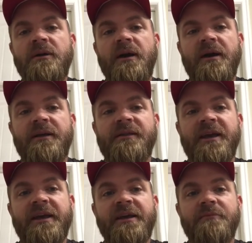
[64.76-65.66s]
uh,
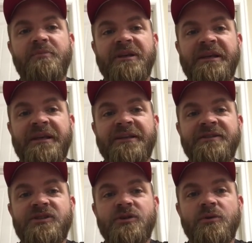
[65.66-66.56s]
they
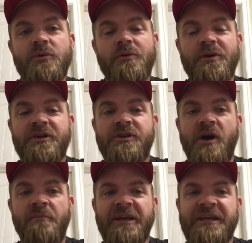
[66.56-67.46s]
begin to
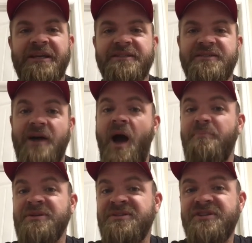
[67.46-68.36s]
come against
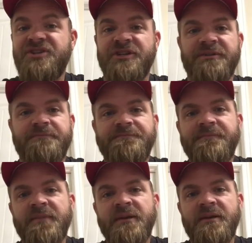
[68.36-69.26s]
opposition
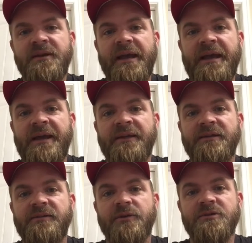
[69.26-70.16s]

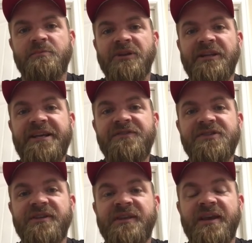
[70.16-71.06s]
and those
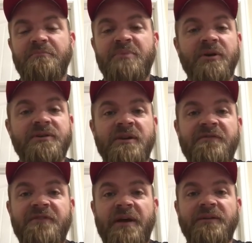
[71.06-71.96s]
beliefs that they had built on a
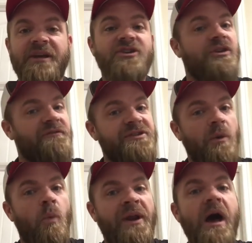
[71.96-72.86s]
foundation of
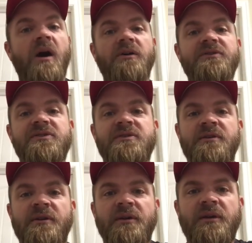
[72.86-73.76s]
someone else
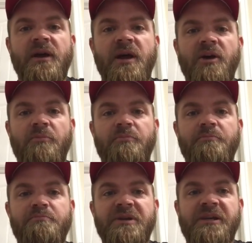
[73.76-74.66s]
uh,
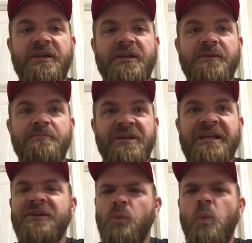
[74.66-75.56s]
be,
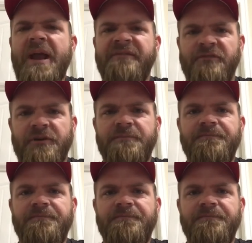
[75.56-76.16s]
begin to waver